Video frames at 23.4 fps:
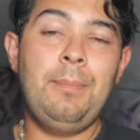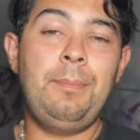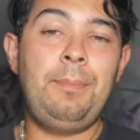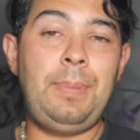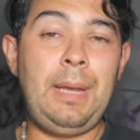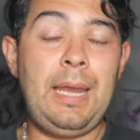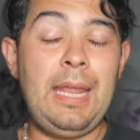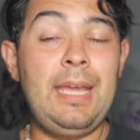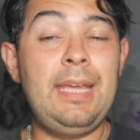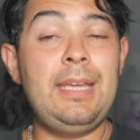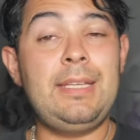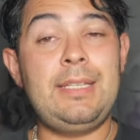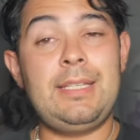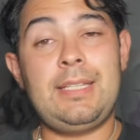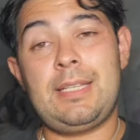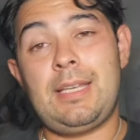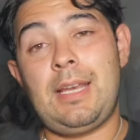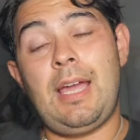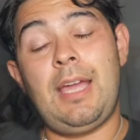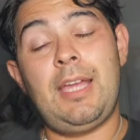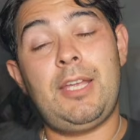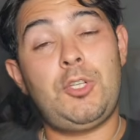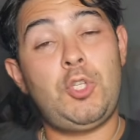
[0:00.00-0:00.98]
Players
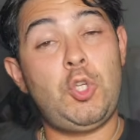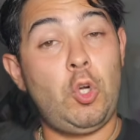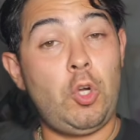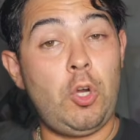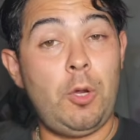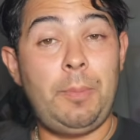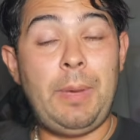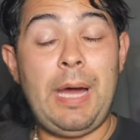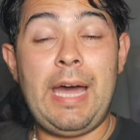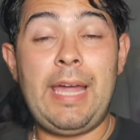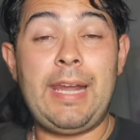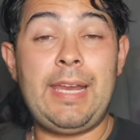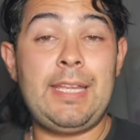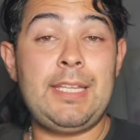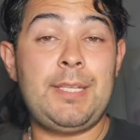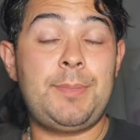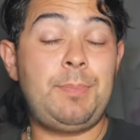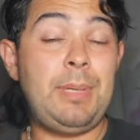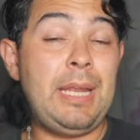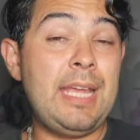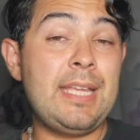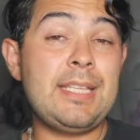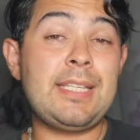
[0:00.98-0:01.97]
like
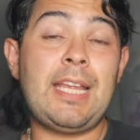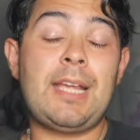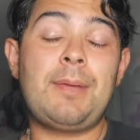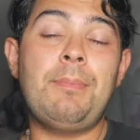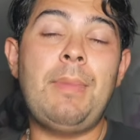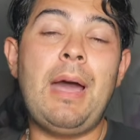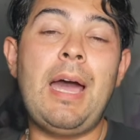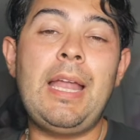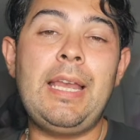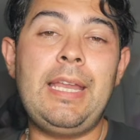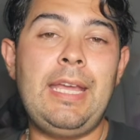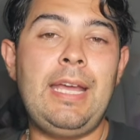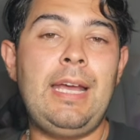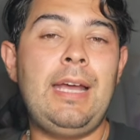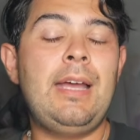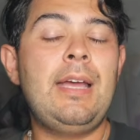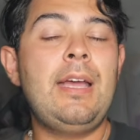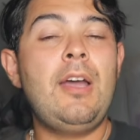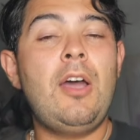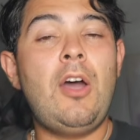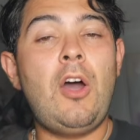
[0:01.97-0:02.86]
Chocobares, players like Malia